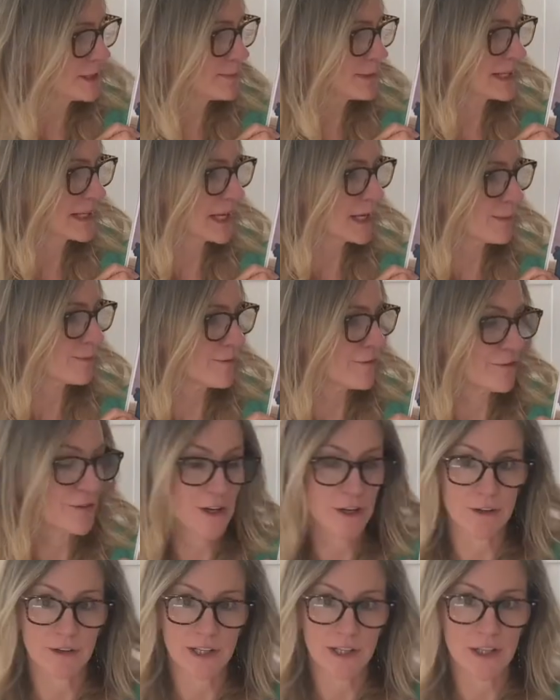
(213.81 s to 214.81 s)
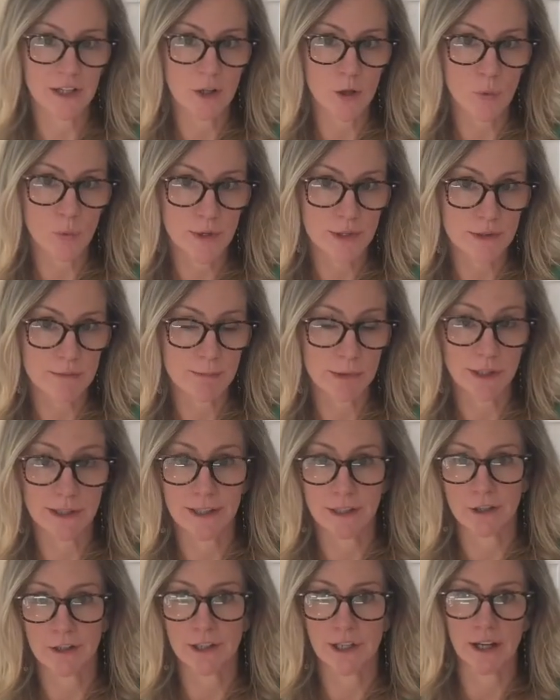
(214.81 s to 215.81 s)
became very ill with
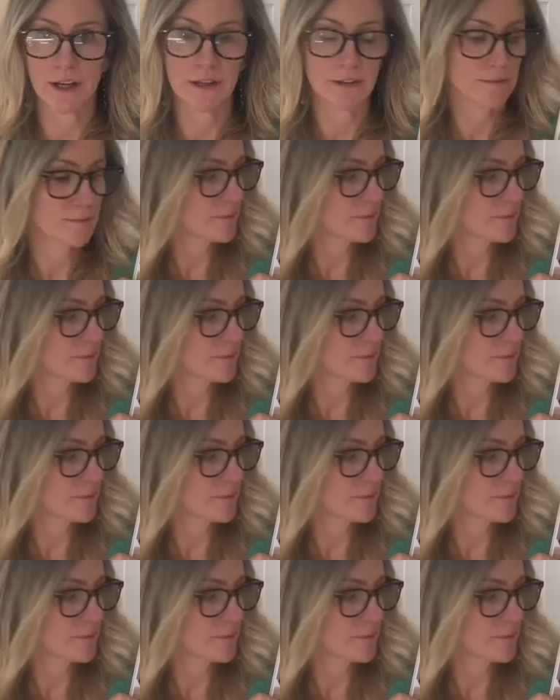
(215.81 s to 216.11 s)
malaria.